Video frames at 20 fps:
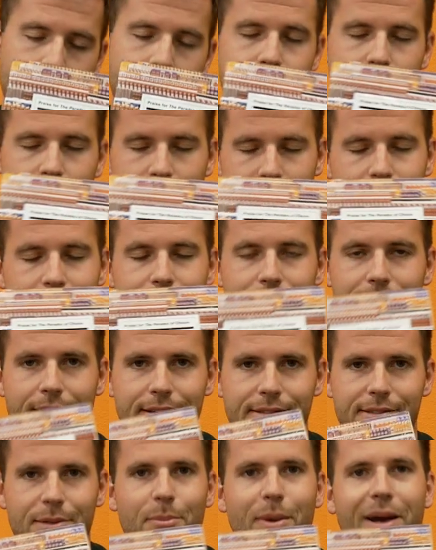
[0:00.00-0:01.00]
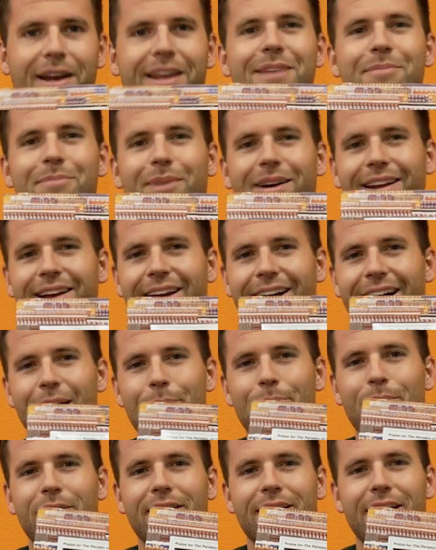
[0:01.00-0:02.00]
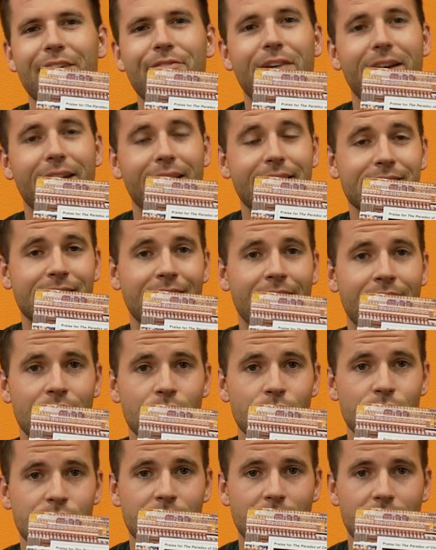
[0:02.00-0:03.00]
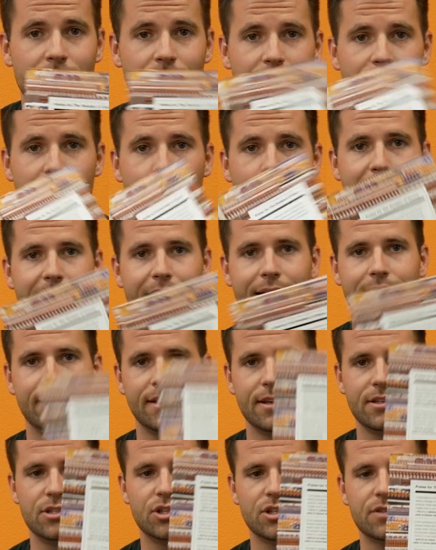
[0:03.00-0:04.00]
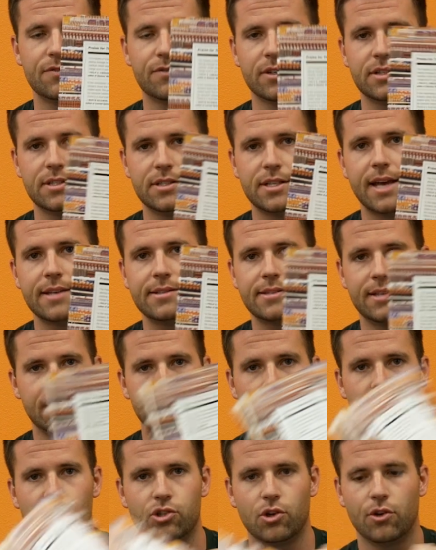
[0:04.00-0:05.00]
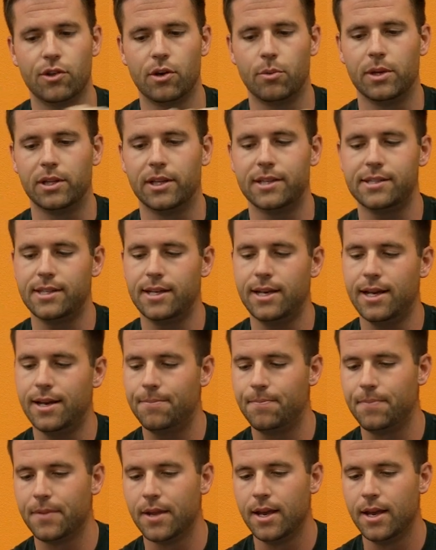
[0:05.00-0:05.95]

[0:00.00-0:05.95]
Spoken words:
did it, not somebody, but I put an FNSKU sticker on the back of this just for testing to show that we listed it.